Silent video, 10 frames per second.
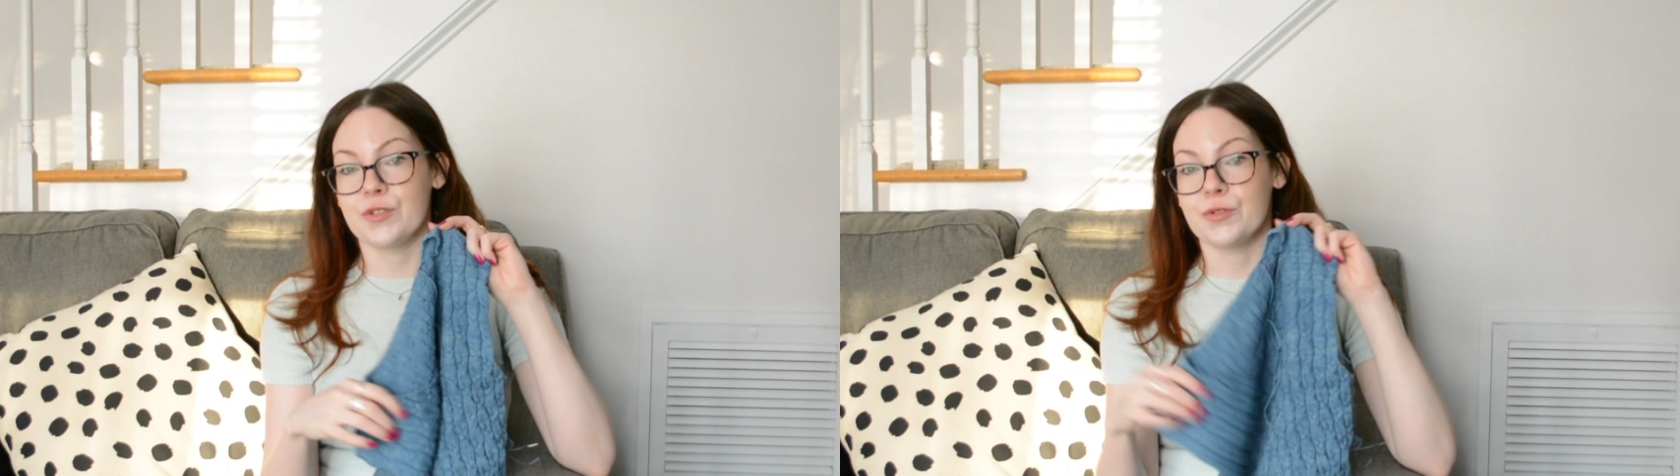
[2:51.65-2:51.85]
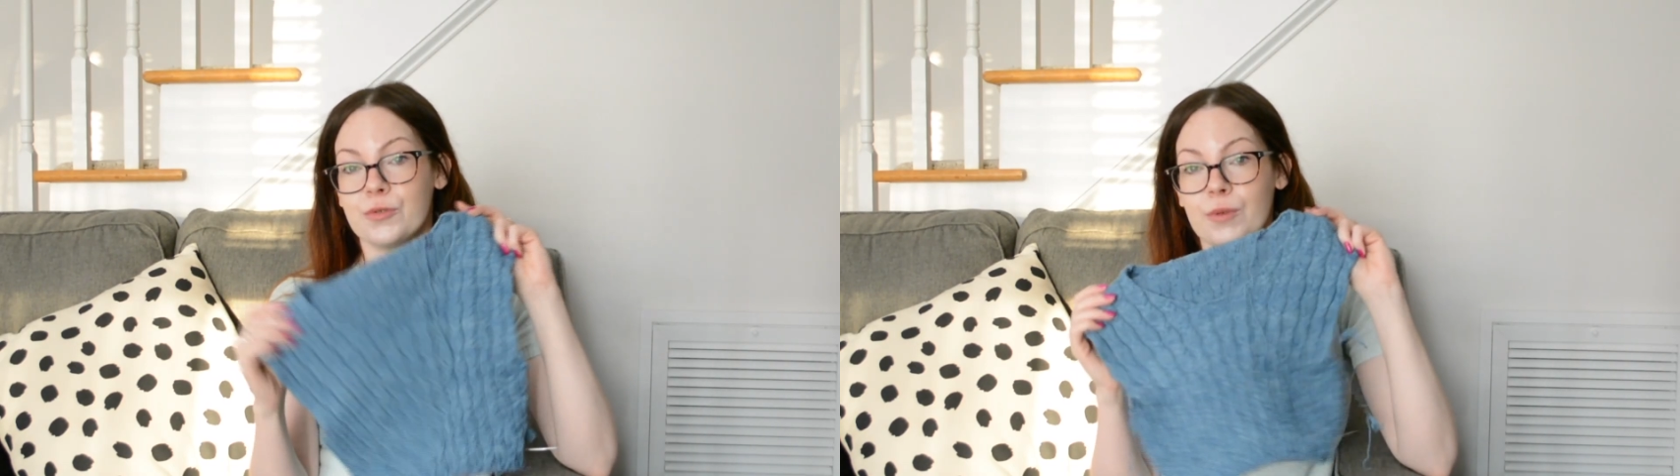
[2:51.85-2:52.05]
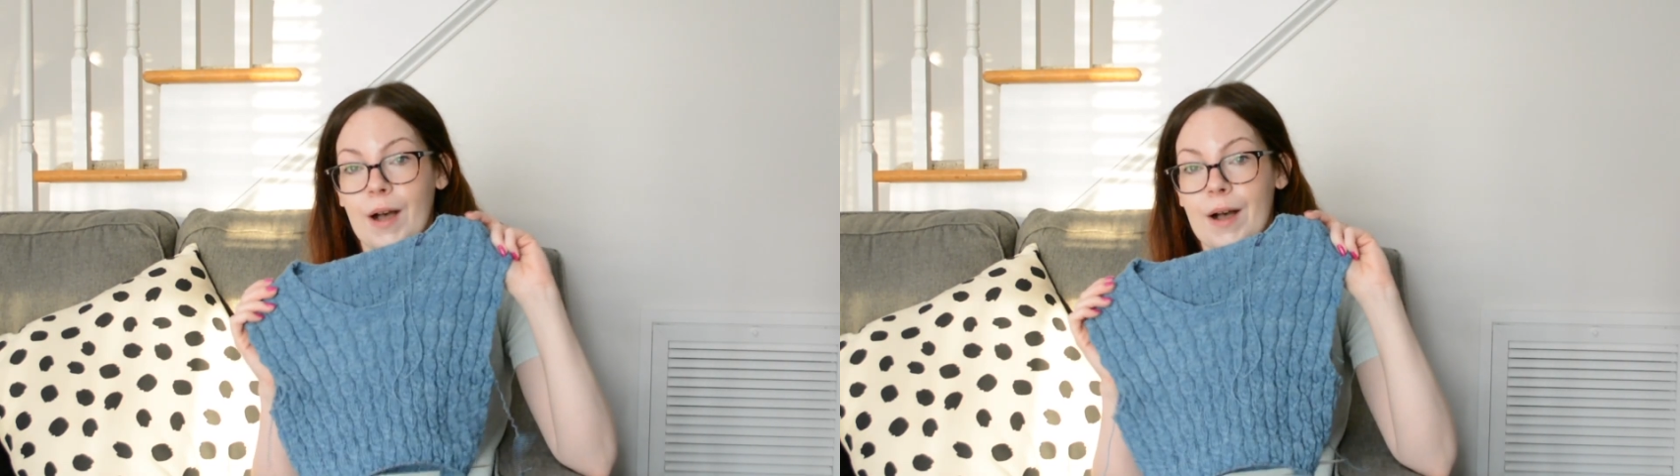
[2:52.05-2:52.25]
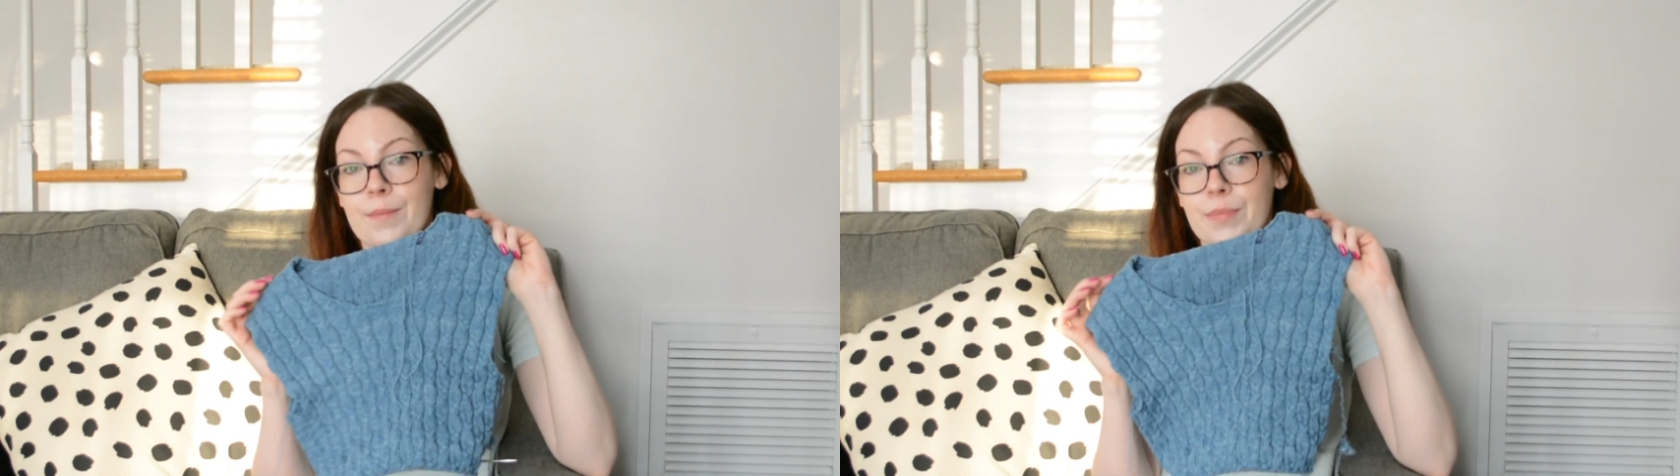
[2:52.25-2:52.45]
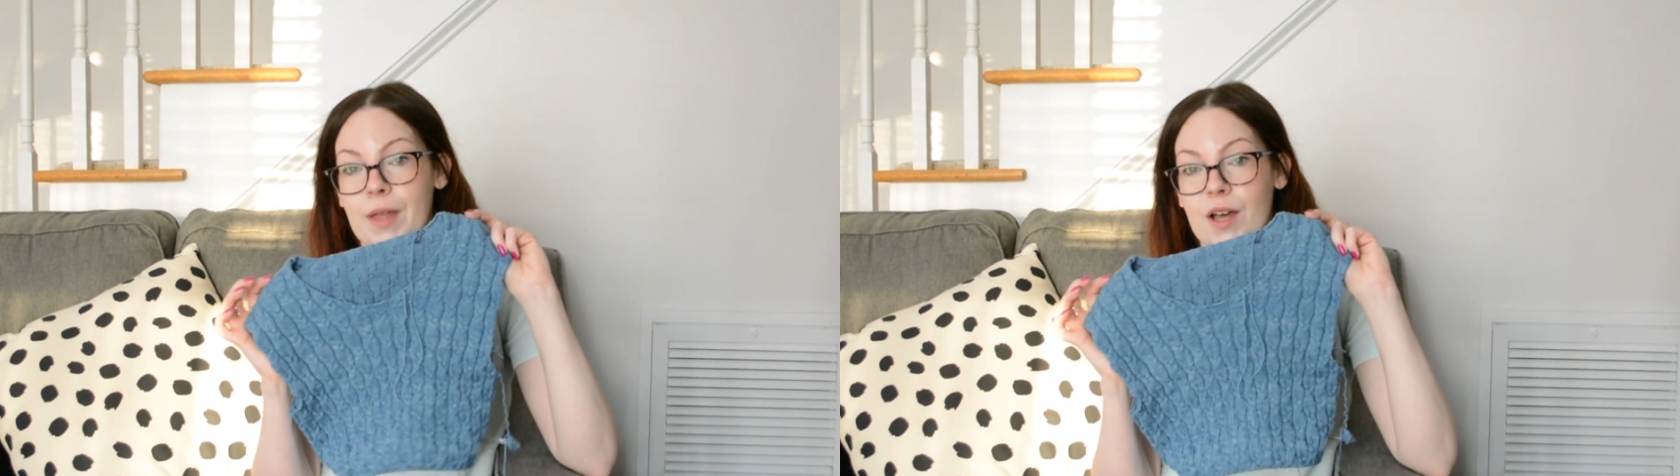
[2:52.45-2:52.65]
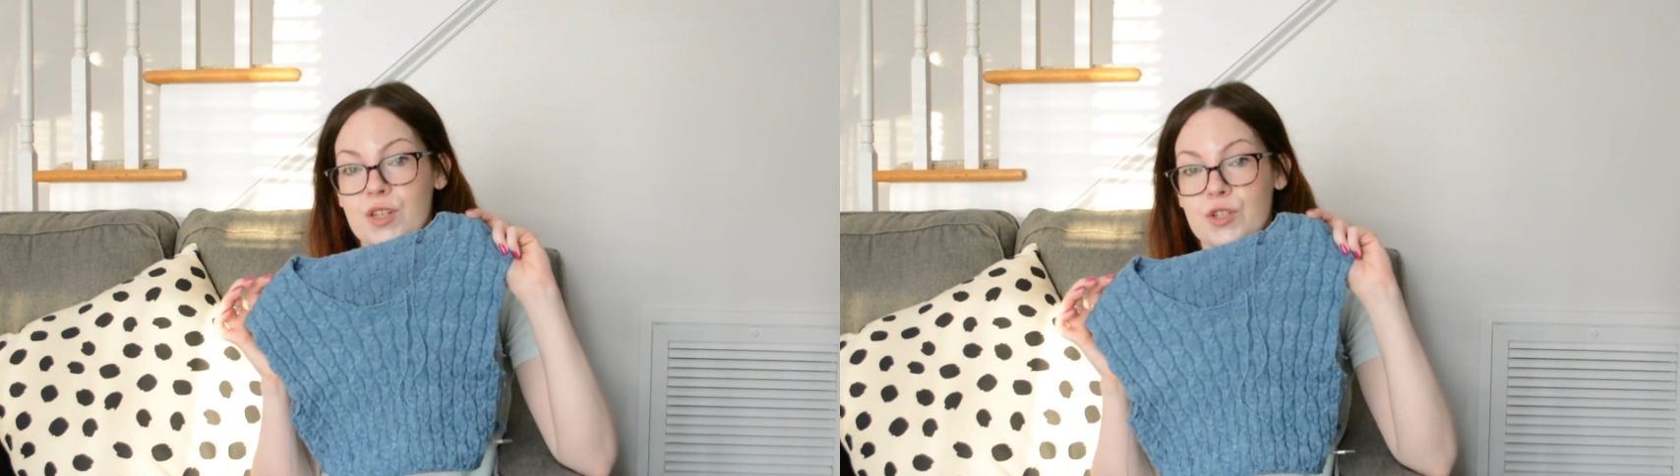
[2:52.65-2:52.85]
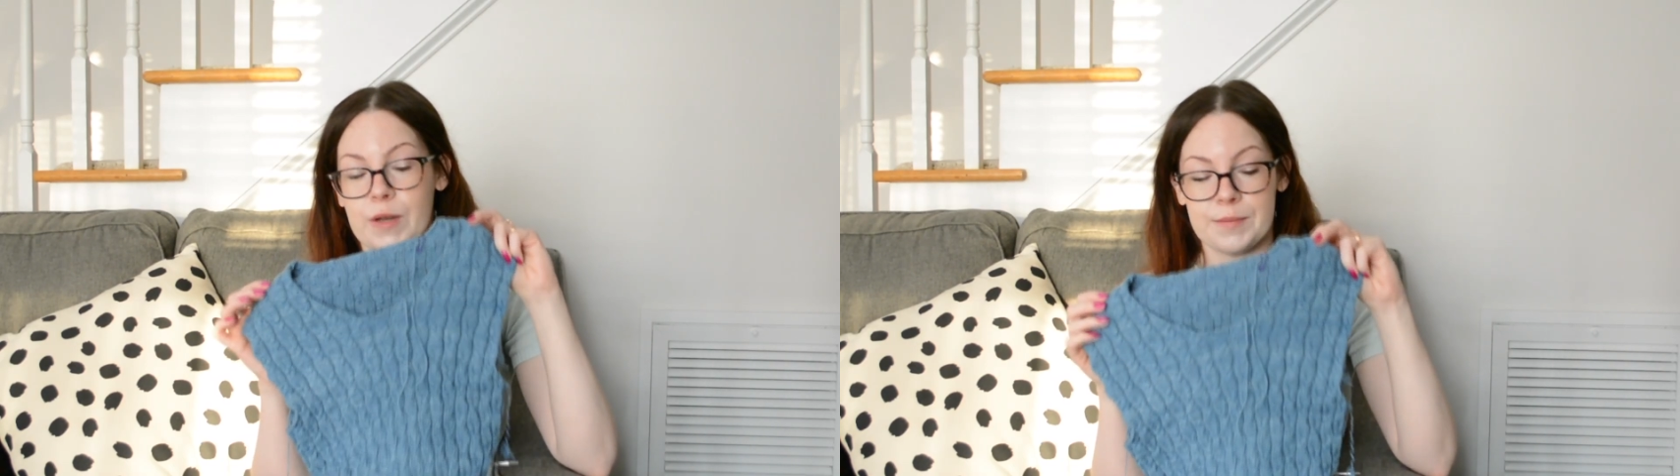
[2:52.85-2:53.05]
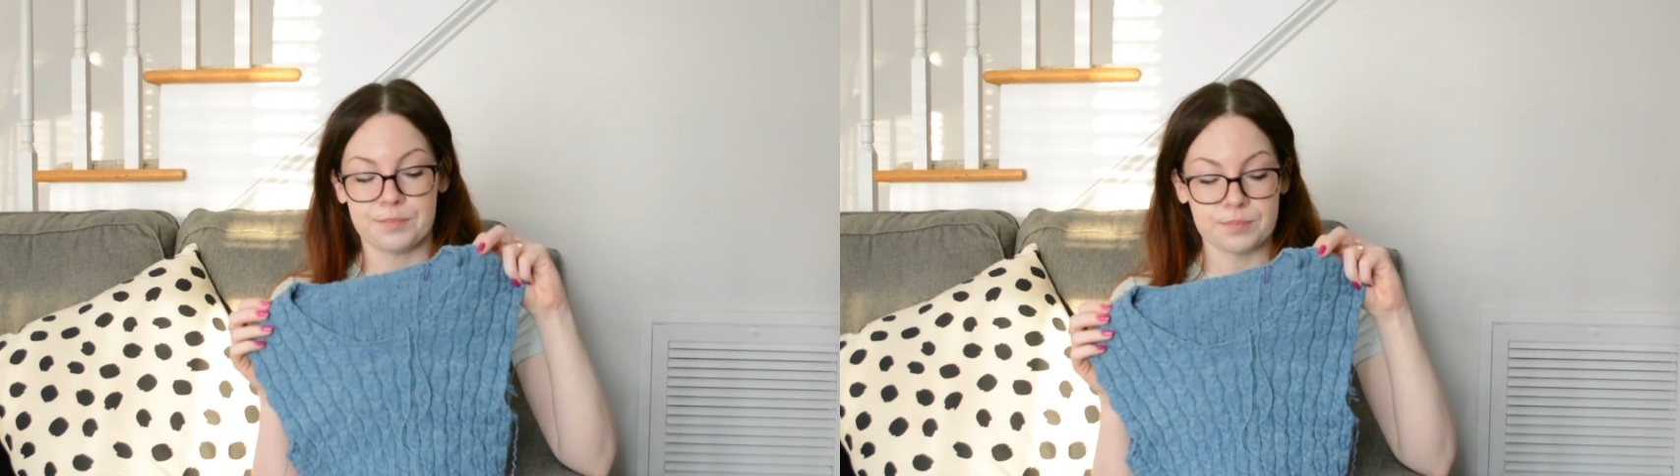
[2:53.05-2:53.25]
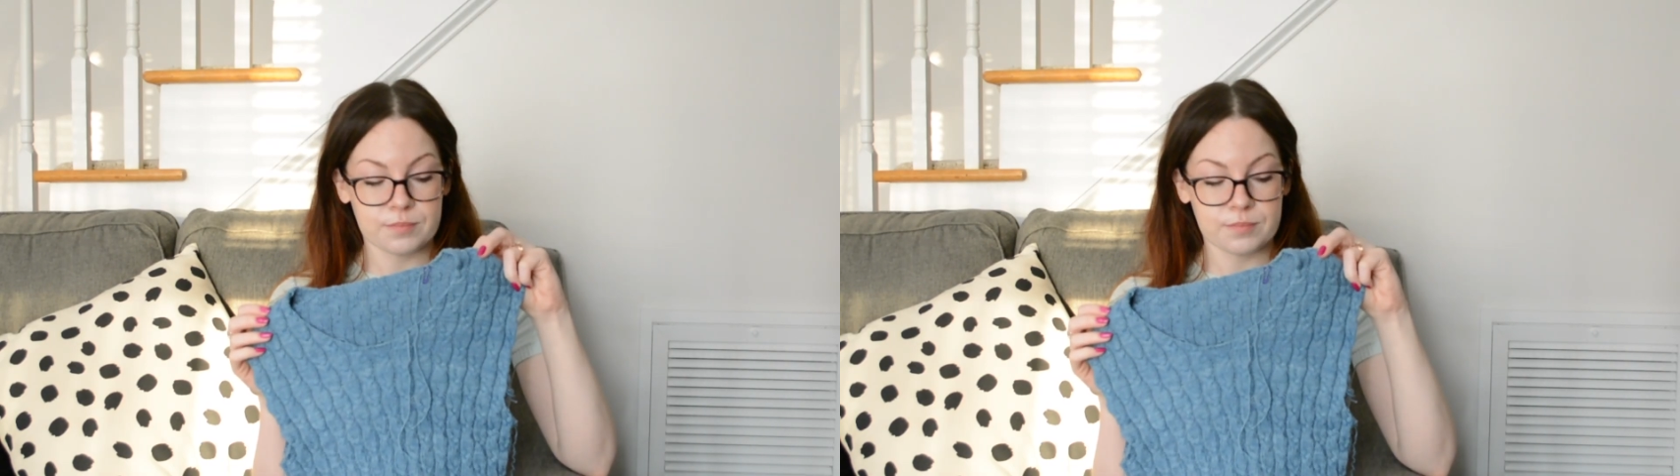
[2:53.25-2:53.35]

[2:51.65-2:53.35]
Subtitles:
to undo it.